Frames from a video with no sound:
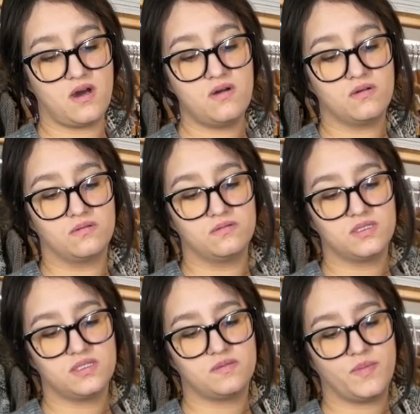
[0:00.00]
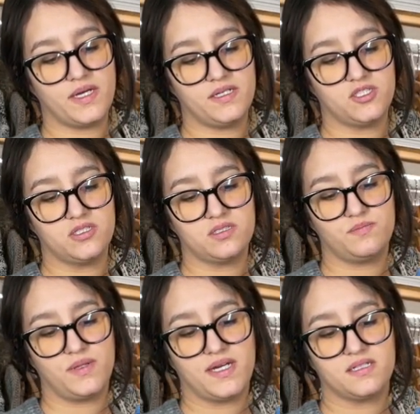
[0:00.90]
oh, this is by Just
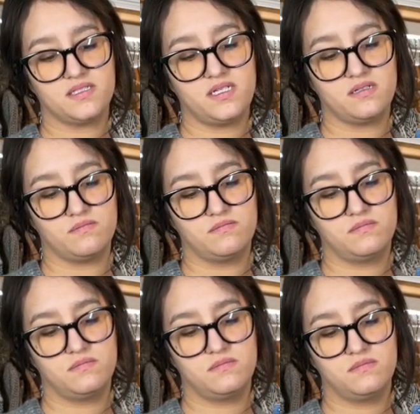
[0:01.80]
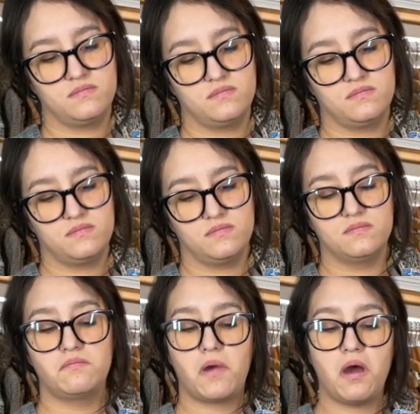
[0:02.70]
Black Denim.
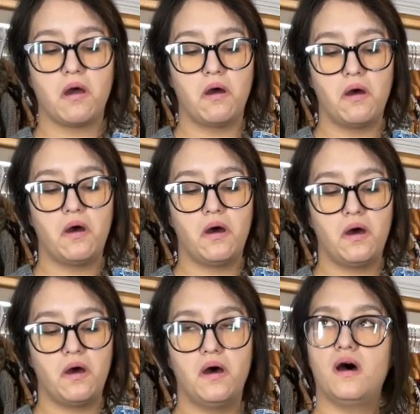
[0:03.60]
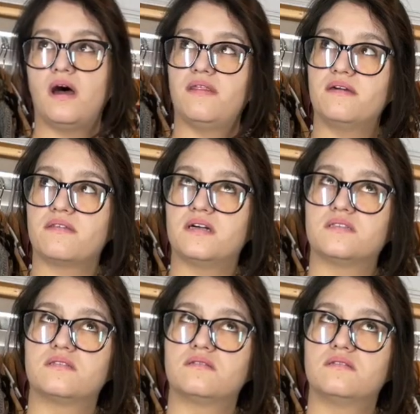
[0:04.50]
Huh. I think
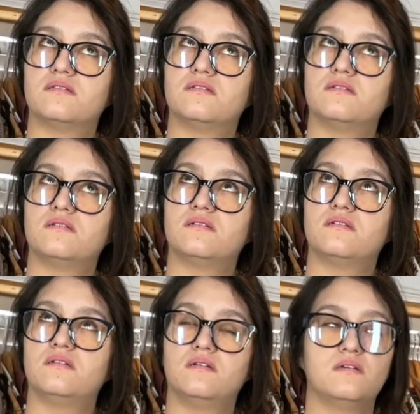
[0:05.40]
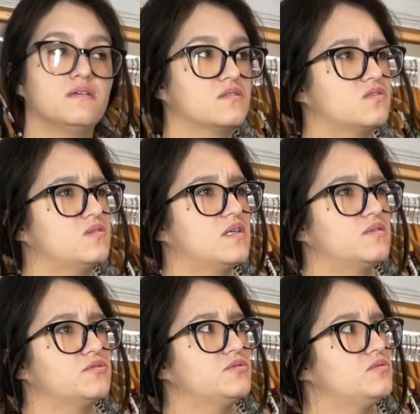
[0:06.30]
that's sold at
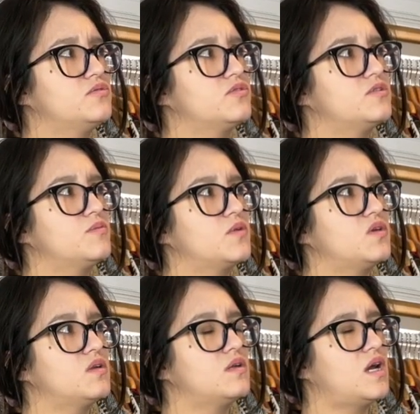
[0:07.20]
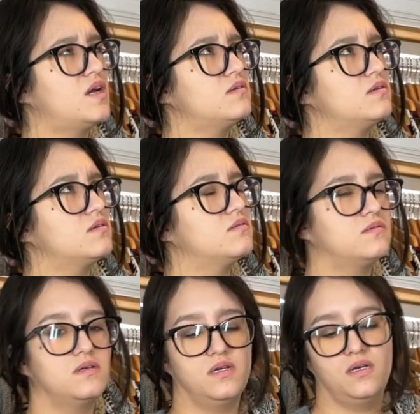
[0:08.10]
Lulu's or something. I don't know.
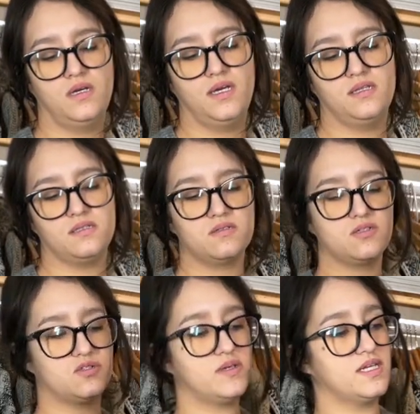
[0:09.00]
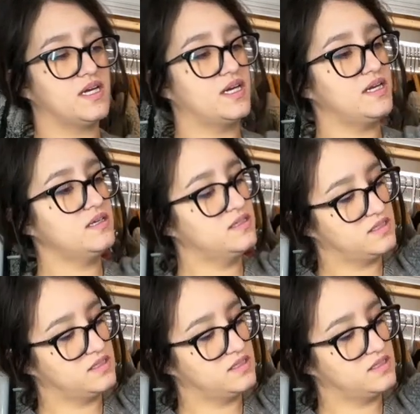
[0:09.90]
These are 29